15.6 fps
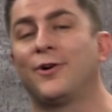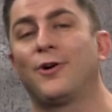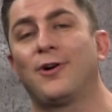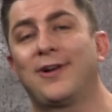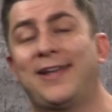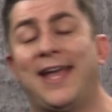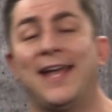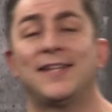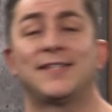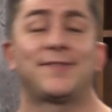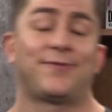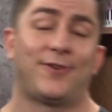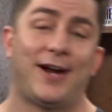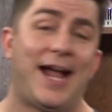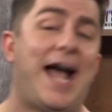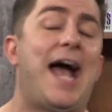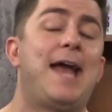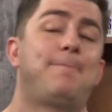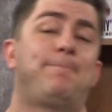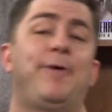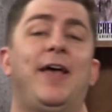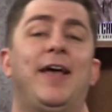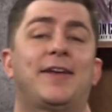and Hurricanes for
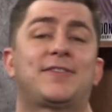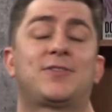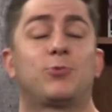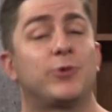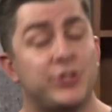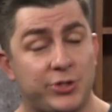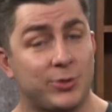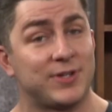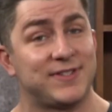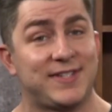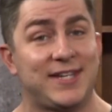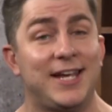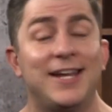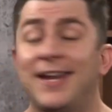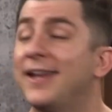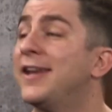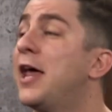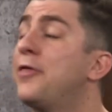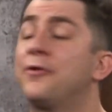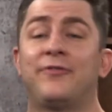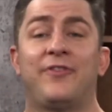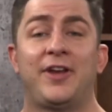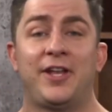hat picks, which you can see in
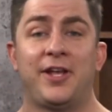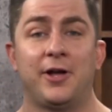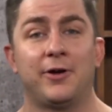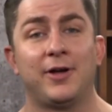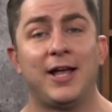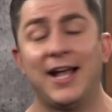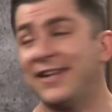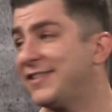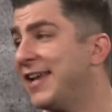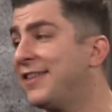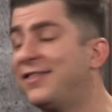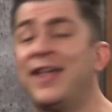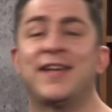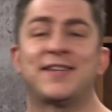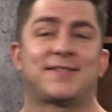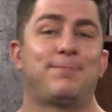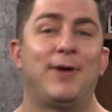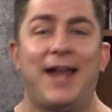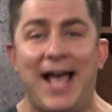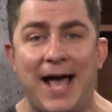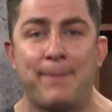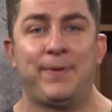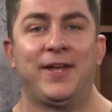another video. It's like this,
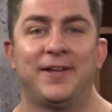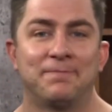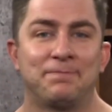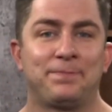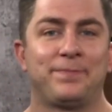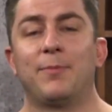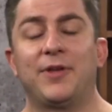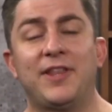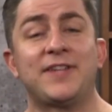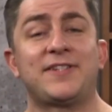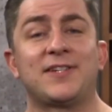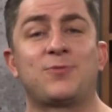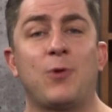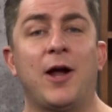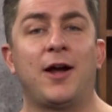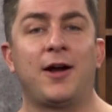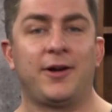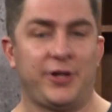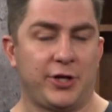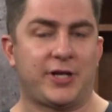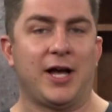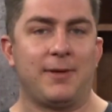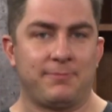but happy. But this is where
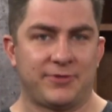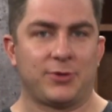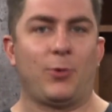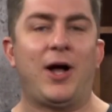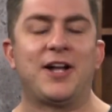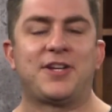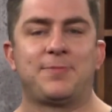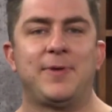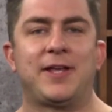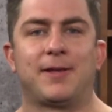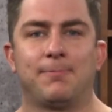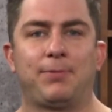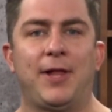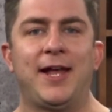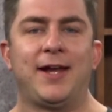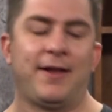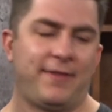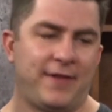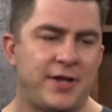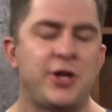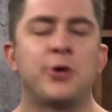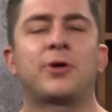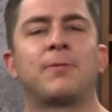you come to watch me complain, and
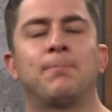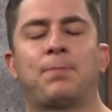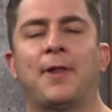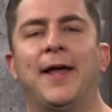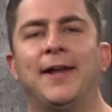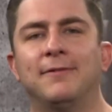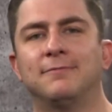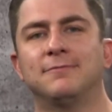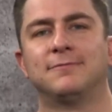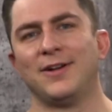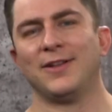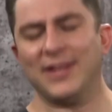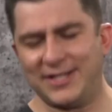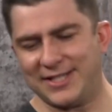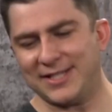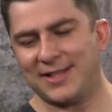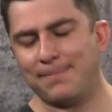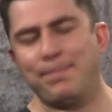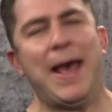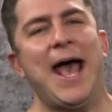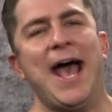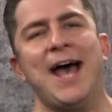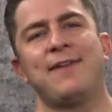then you complain. This is the
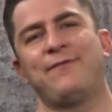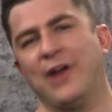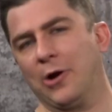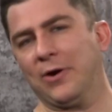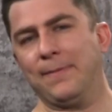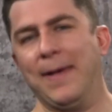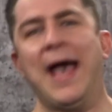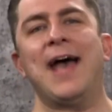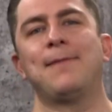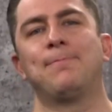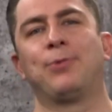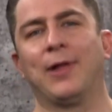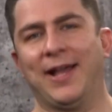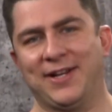bad, very bad